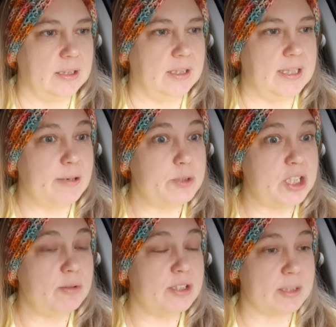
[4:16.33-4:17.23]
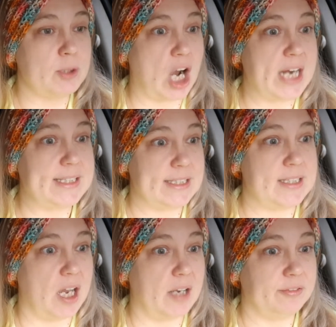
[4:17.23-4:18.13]
that was doing some crazy
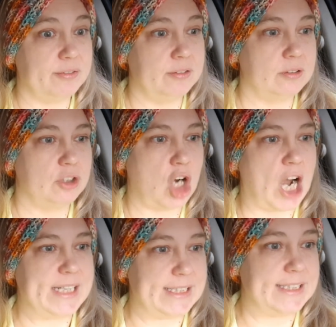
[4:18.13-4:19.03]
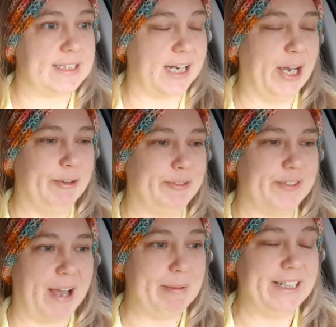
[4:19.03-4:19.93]
stuff. Crazy stuff.
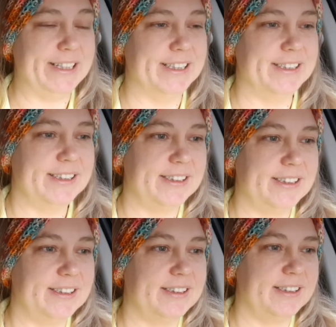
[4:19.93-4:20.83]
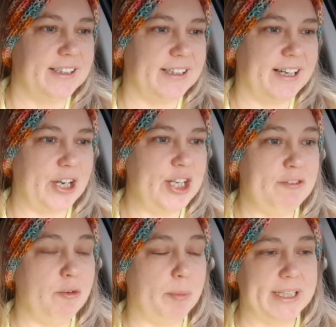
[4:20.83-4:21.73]
I mean, I couldn't
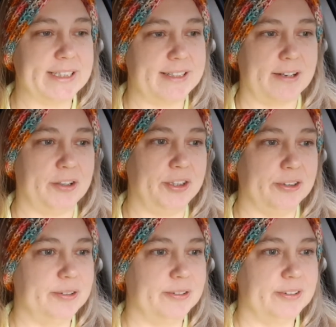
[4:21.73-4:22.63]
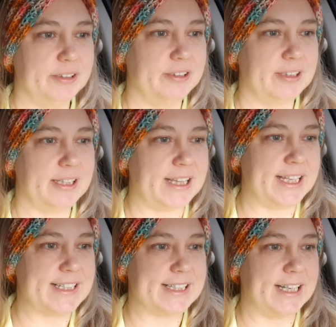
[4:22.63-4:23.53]
even begin to tell you
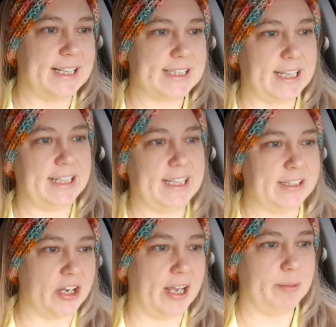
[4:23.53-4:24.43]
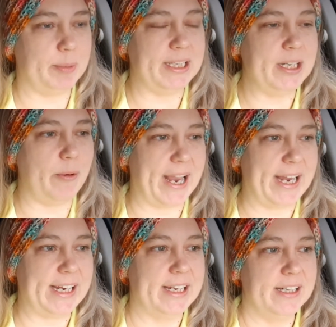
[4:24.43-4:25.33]
things that it had done. But
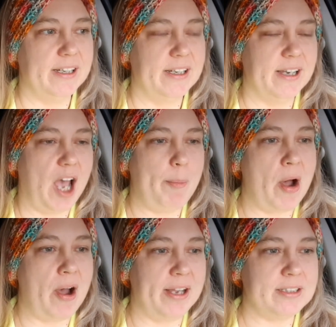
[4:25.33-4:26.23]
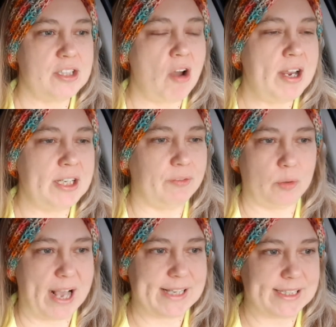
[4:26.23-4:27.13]
anyway, upon talking to
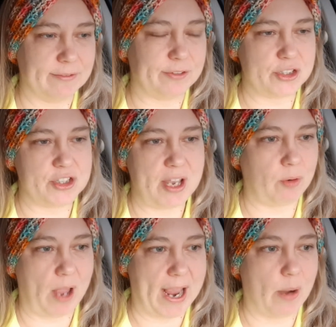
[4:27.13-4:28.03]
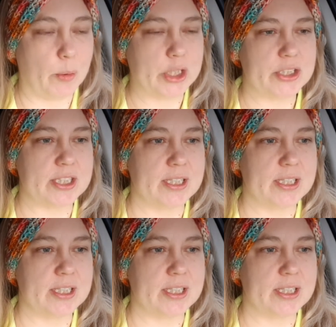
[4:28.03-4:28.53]
Verizon for several hours,